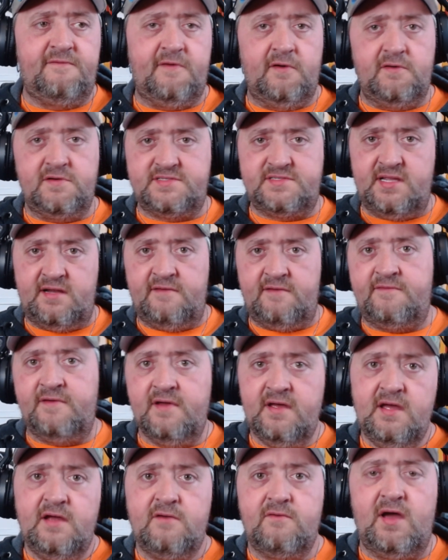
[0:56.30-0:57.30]
folks that have
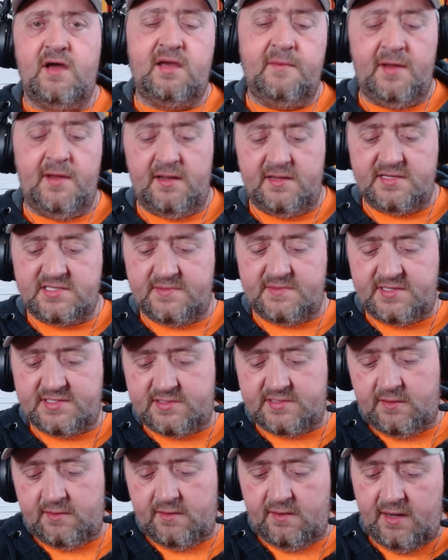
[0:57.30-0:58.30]
recommended this to me.
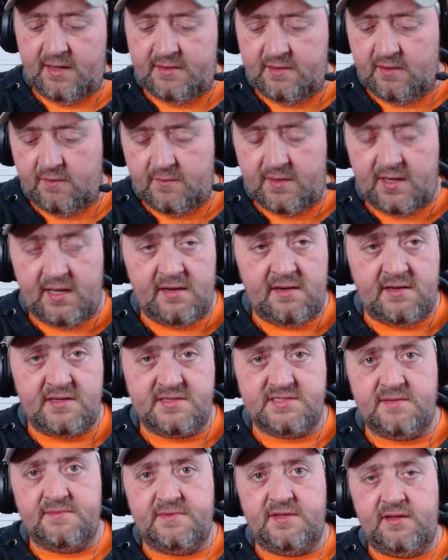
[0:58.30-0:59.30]
So I know we're getting into
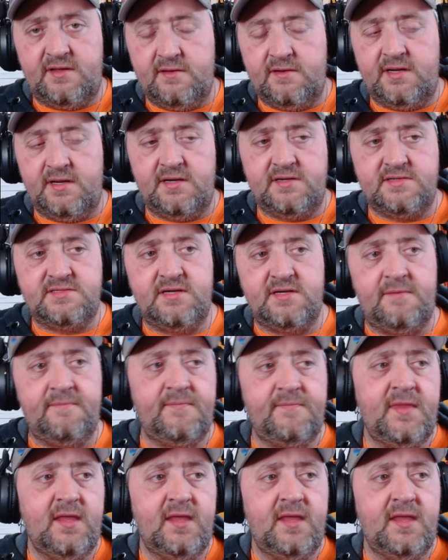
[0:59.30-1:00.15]
something good here. So